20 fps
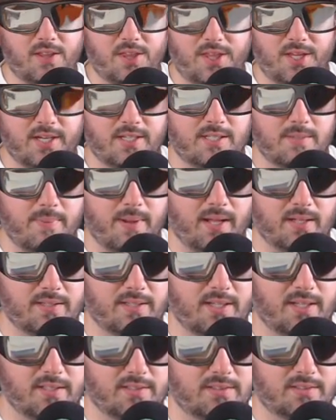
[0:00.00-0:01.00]
thinks about
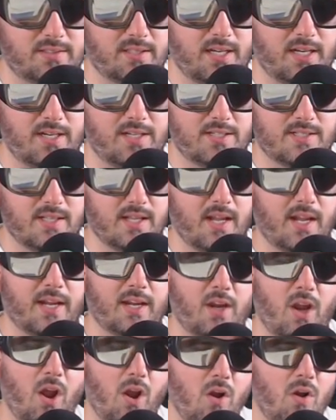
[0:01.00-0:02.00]
this and is
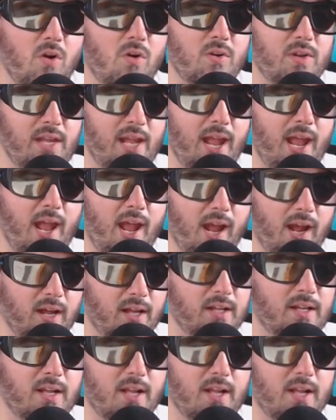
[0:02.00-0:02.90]
like, oh, yeah,